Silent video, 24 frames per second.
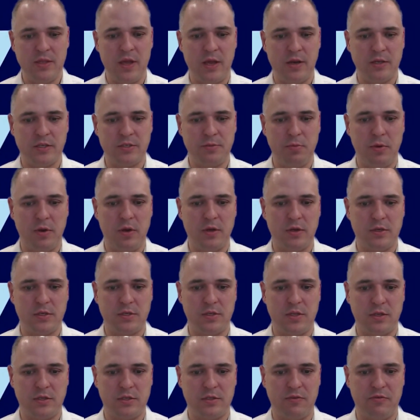that experience,
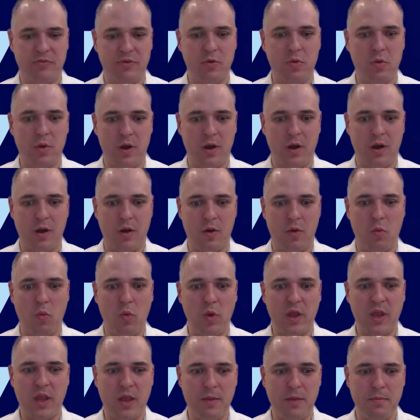that's I think where
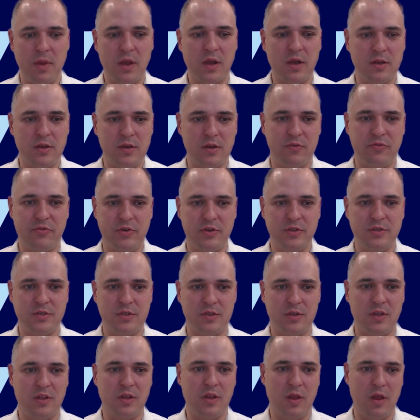we can make a difference.
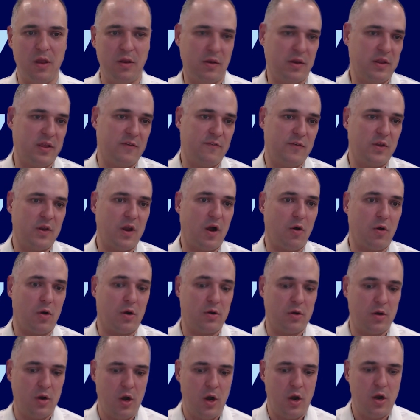And given
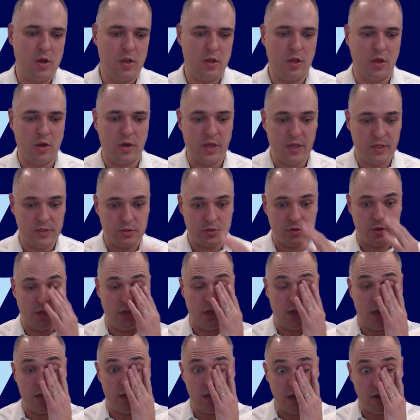our long
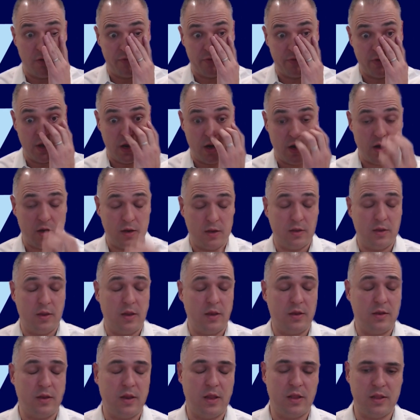history in healthcare
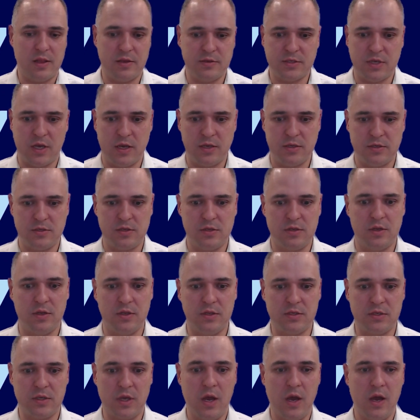and life
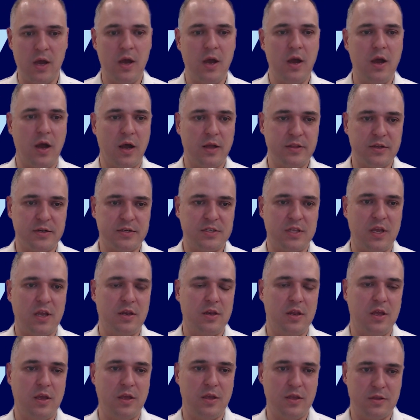sciences, is
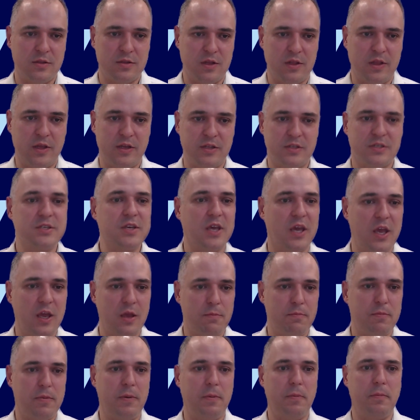understanding the
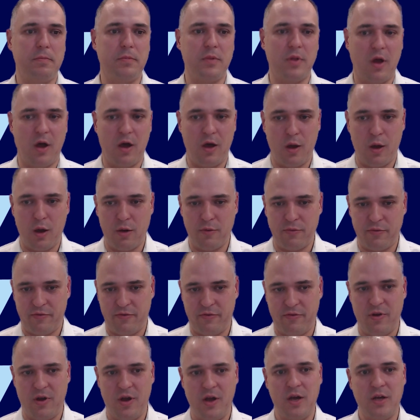landscape of
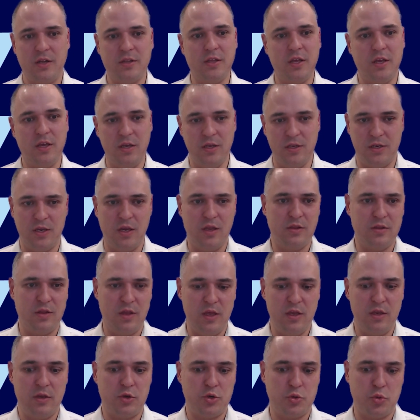the
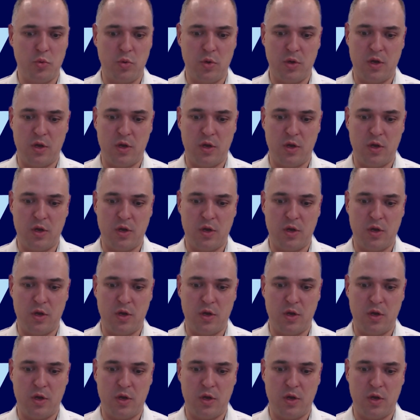each